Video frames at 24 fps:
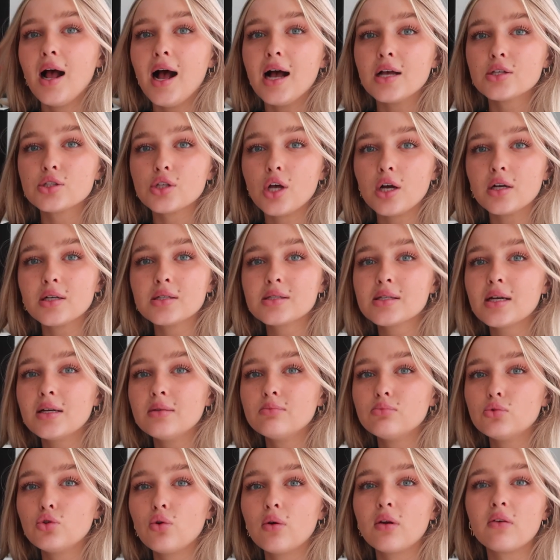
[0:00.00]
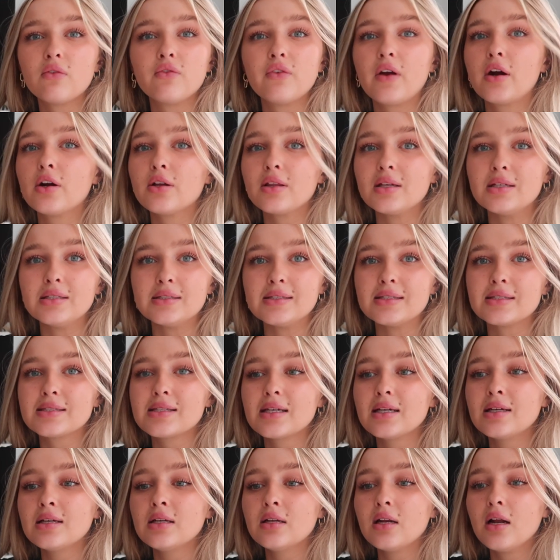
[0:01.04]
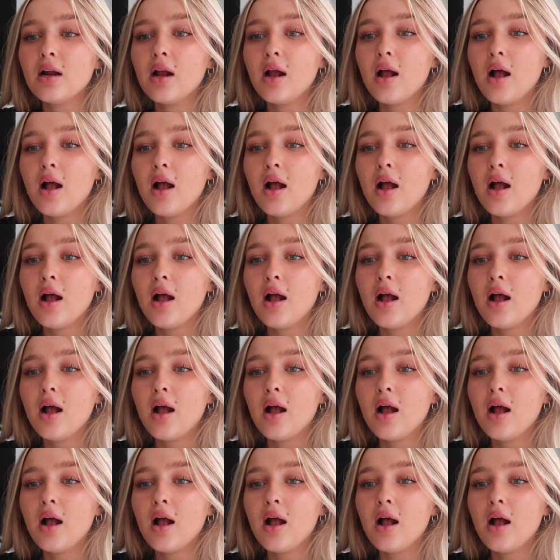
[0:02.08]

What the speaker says: As long as I'm doing fairly decent